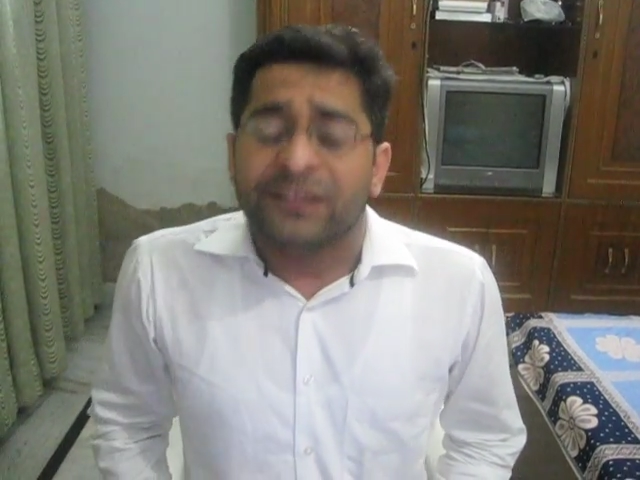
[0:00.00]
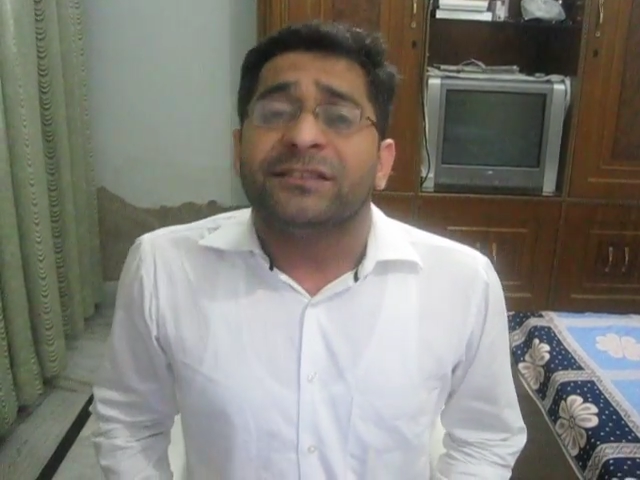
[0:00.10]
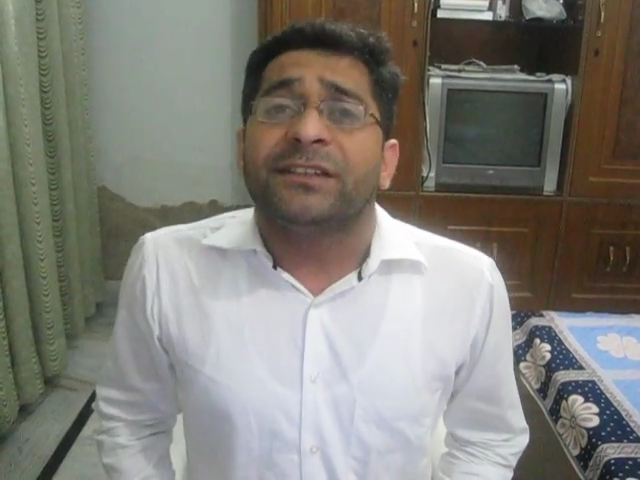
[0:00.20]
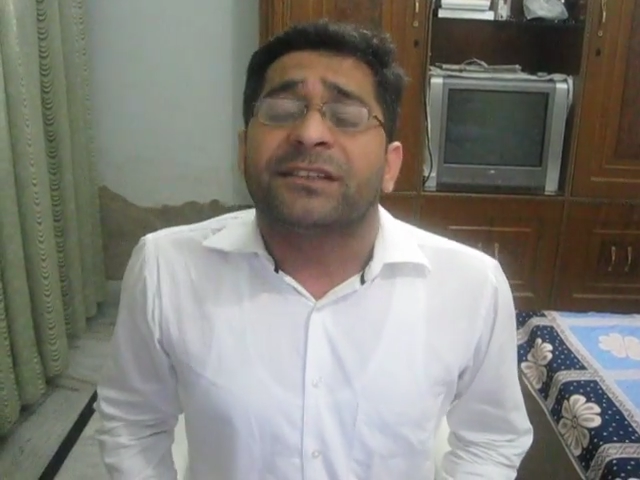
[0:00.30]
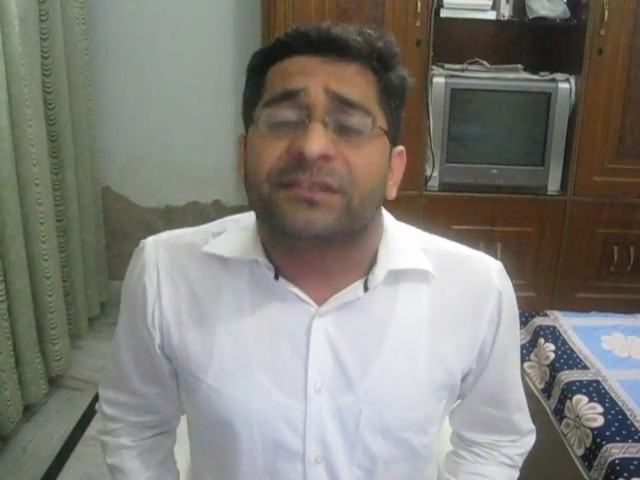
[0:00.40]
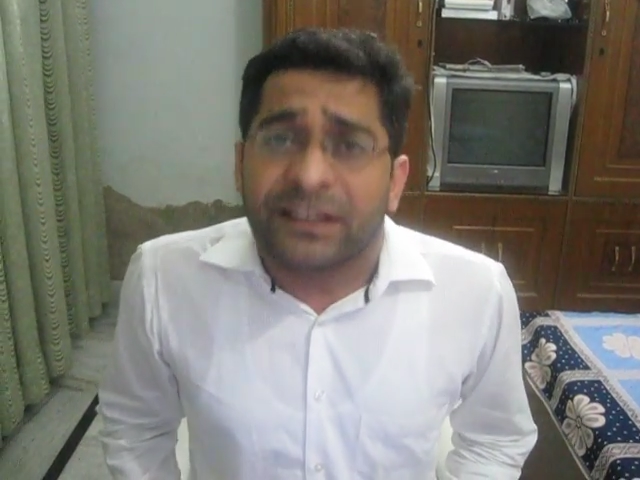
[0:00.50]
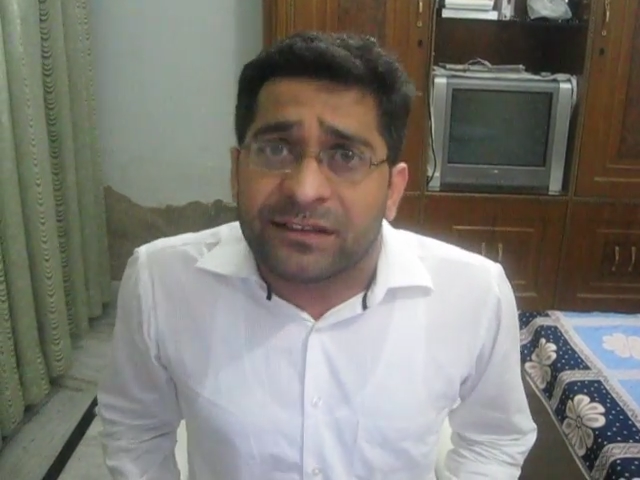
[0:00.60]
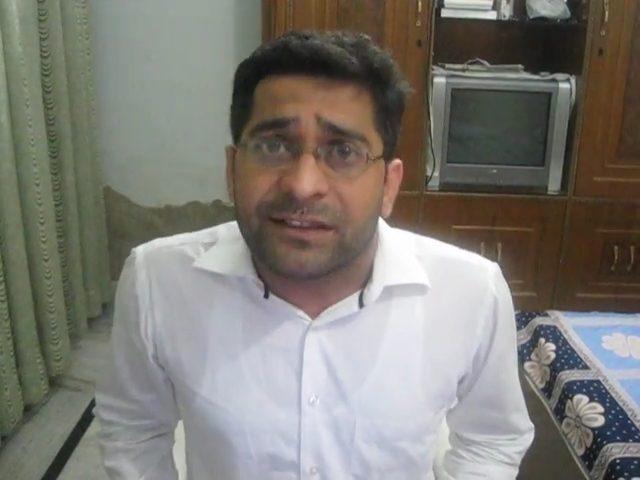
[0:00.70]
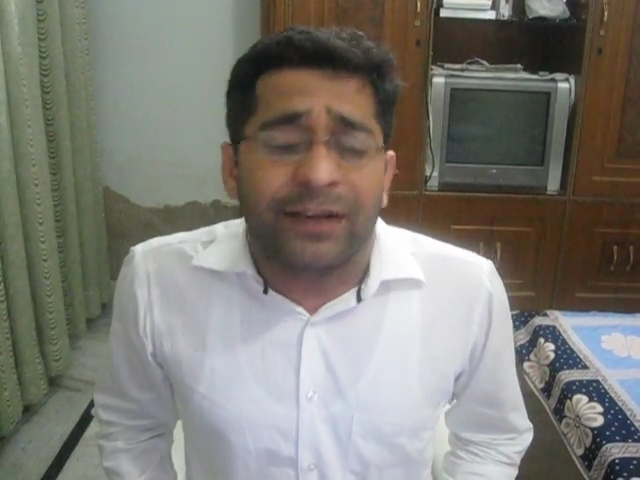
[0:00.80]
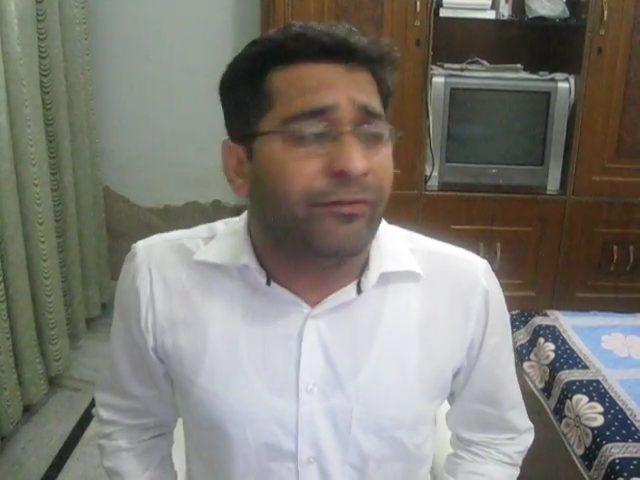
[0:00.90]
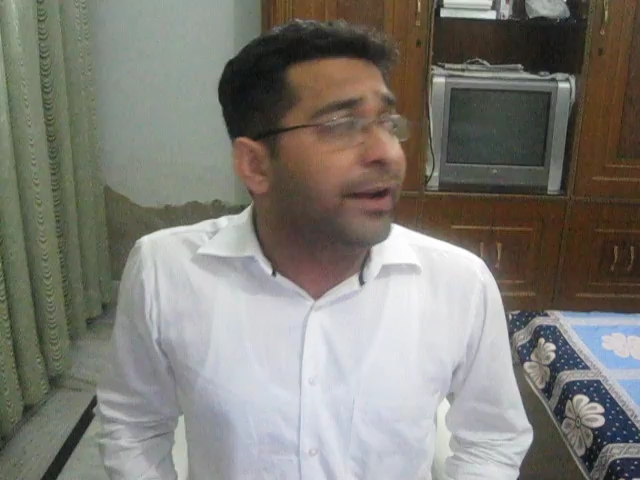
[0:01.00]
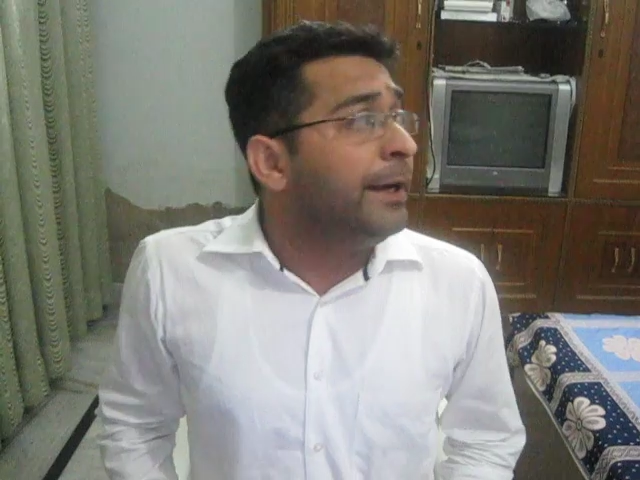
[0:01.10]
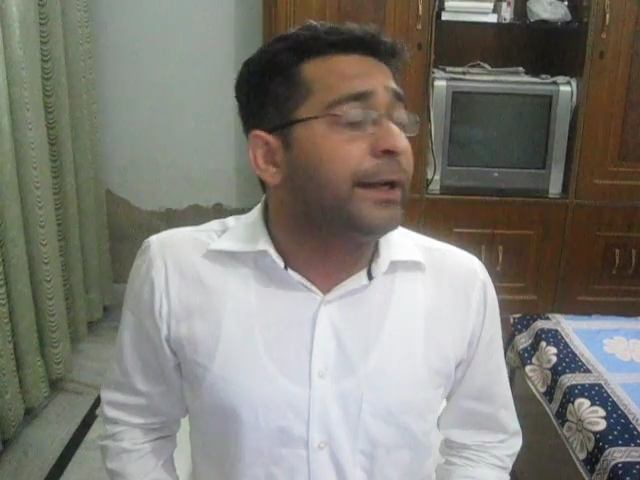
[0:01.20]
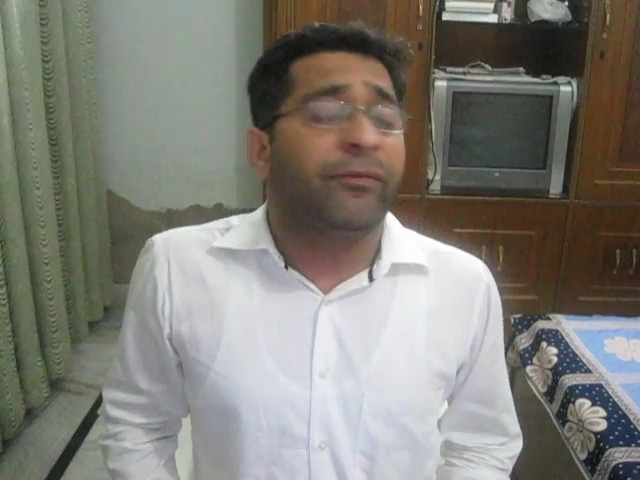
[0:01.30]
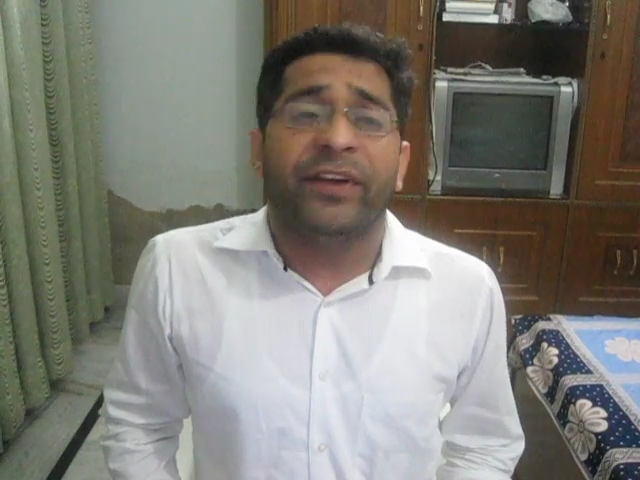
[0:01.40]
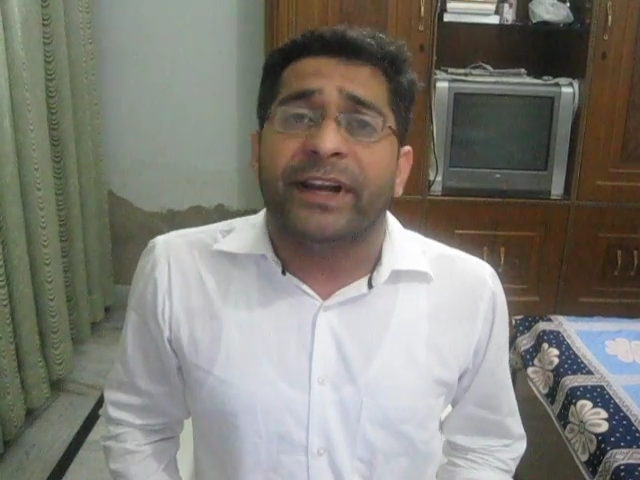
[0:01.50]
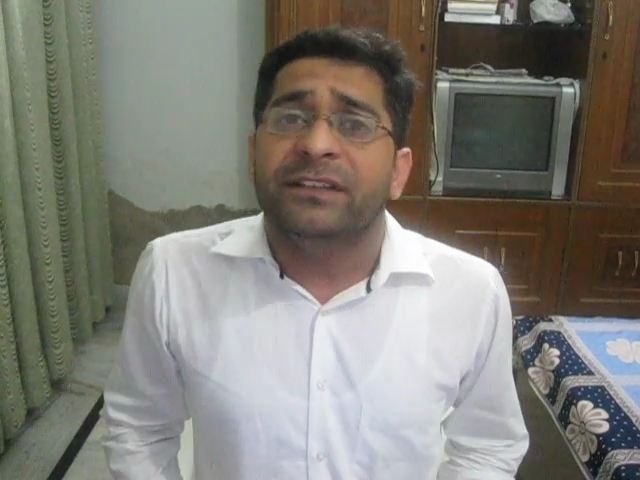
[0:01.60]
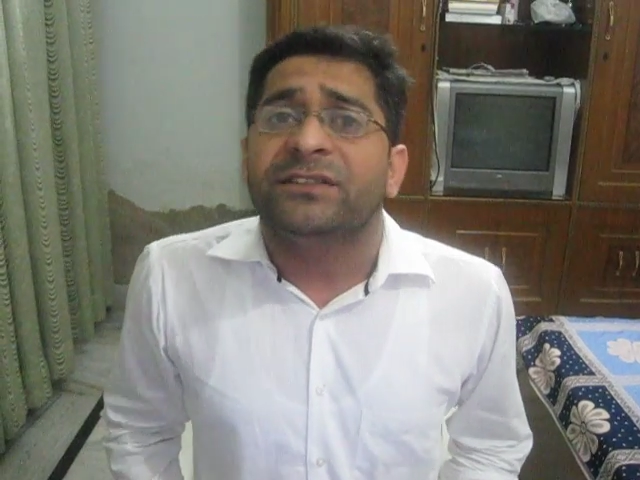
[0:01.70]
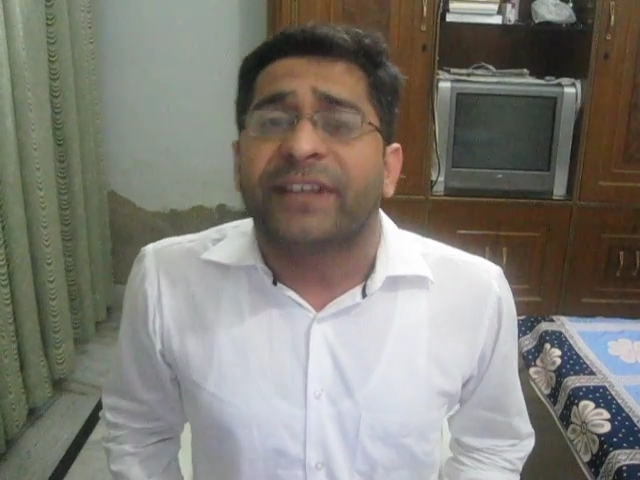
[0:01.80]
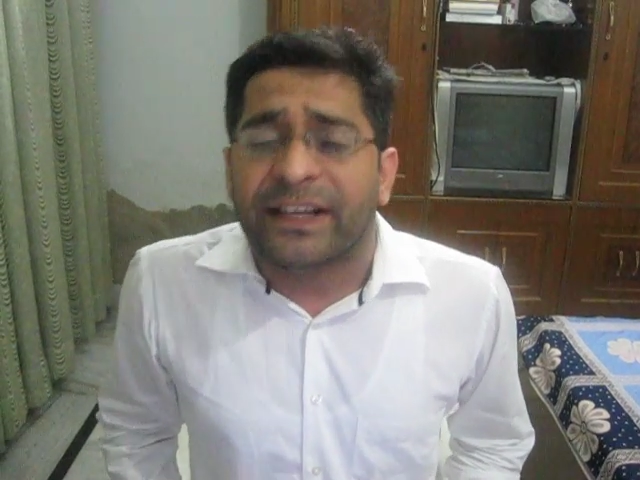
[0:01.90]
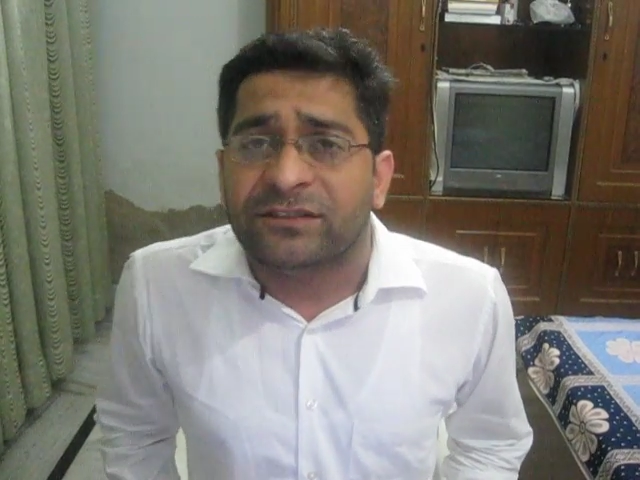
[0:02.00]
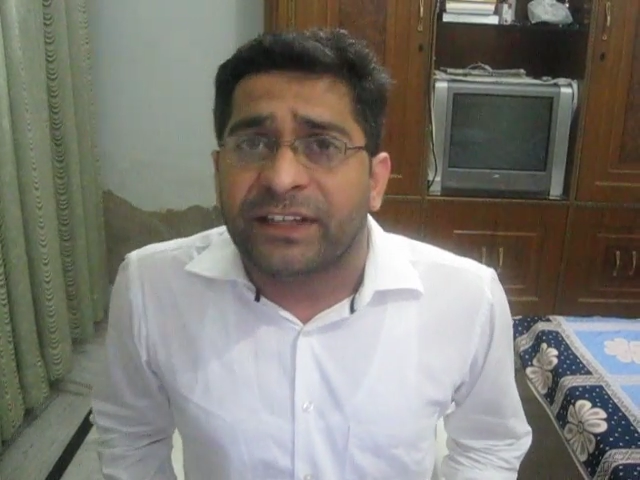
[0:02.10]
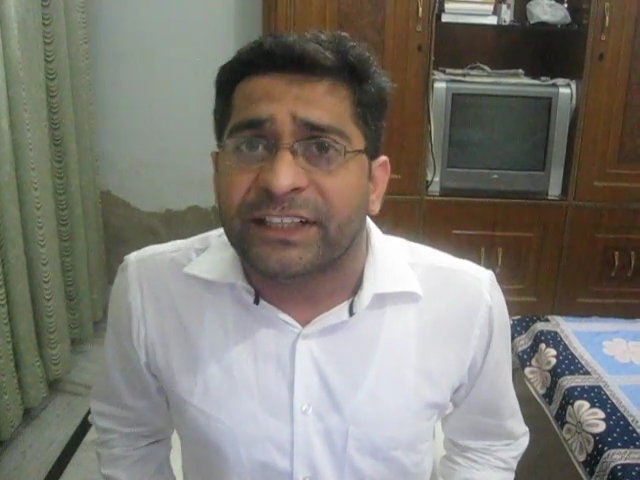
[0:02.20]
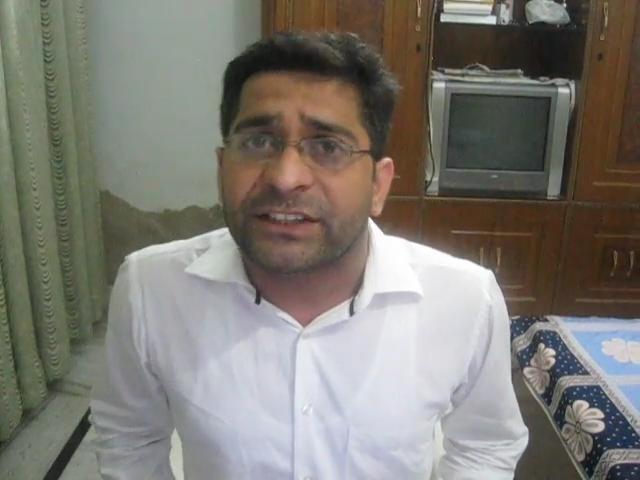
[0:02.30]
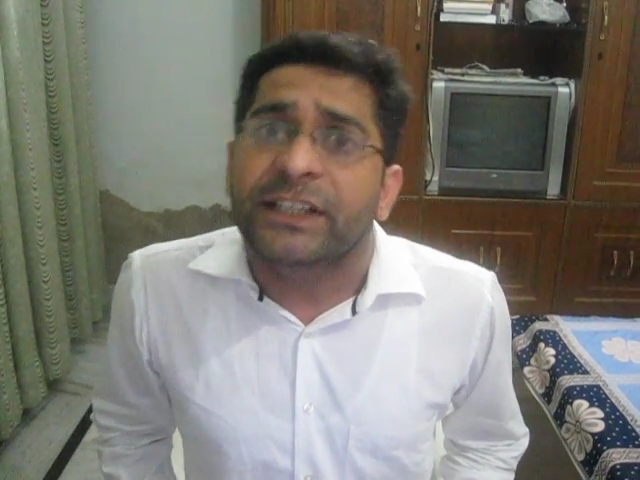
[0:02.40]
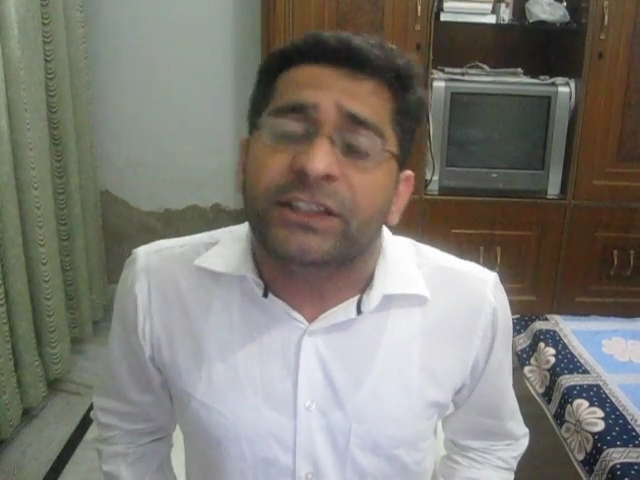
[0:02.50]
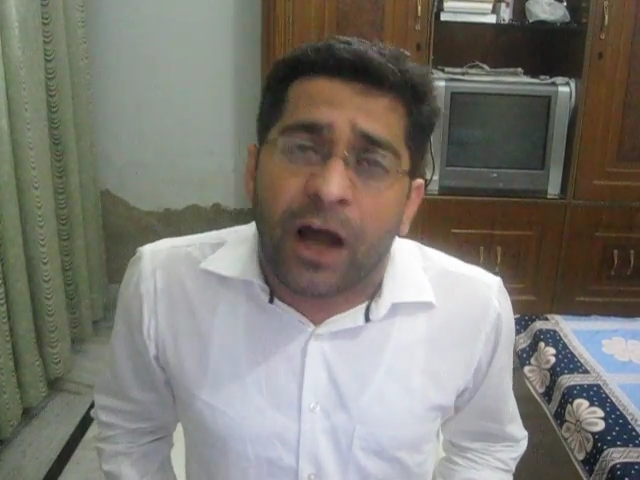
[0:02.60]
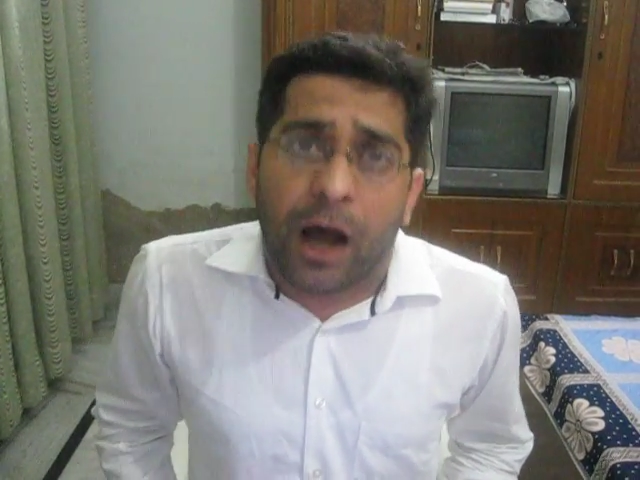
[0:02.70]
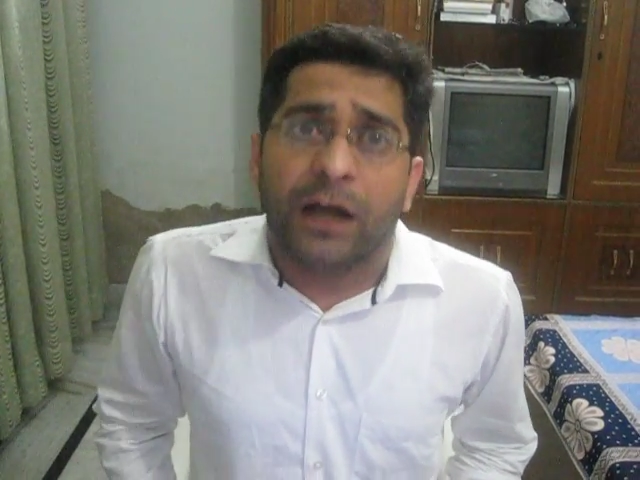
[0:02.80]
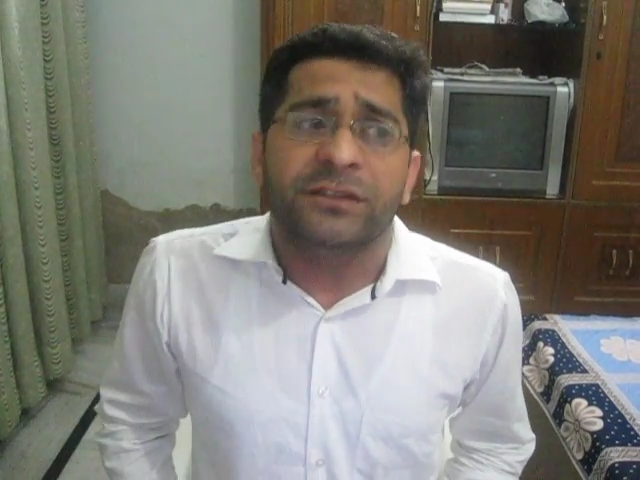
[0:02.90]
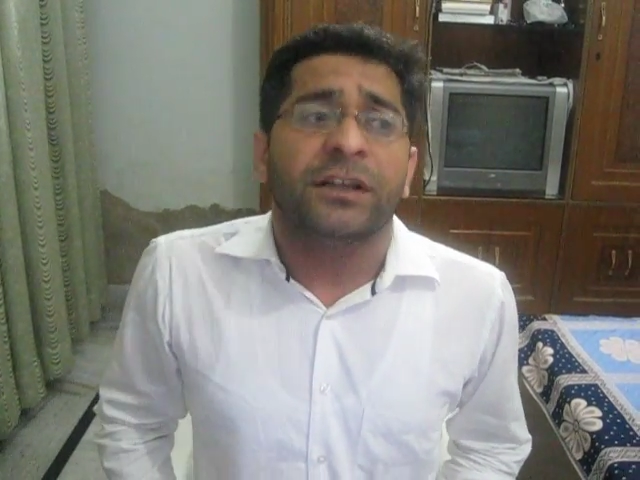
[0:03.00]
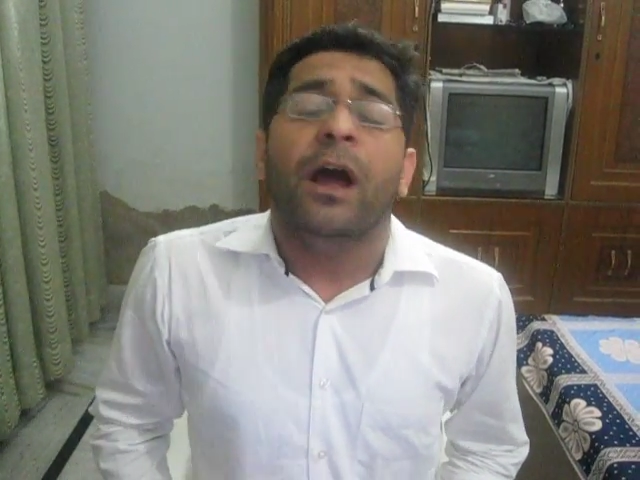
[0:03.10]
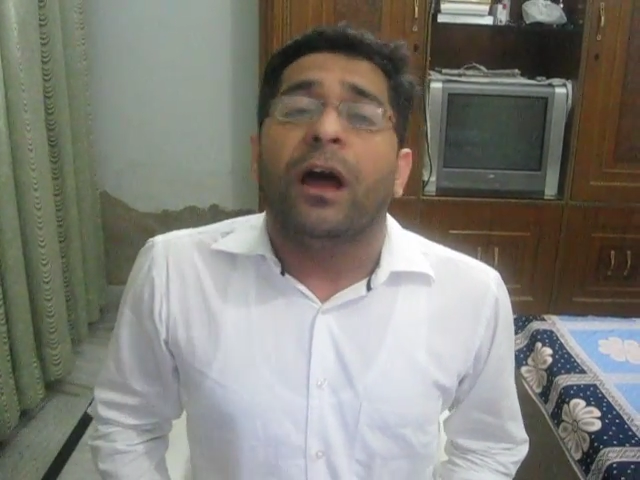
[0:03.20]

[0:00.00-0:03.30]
successive interference cancellation tasks